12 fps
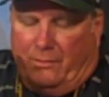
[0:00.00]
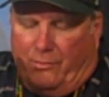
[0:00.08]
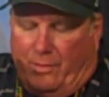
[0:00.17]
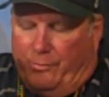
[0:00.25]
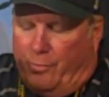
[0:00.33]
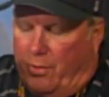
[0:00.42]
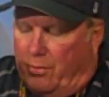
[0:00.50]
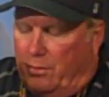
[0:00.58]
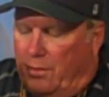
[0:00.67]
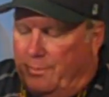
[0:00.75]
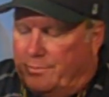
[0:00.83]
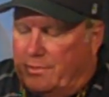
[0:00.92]
and, great ball
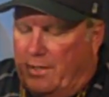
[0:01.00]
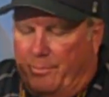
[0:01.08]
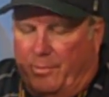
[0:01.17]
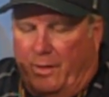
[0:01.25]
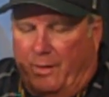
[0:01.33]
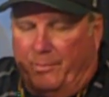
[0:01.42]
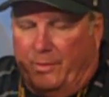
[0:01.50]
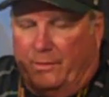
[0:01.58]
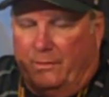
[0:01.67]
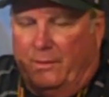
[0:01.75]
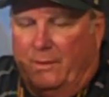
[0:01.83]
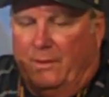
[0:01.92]
clubs step up
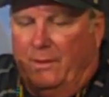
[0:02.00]
and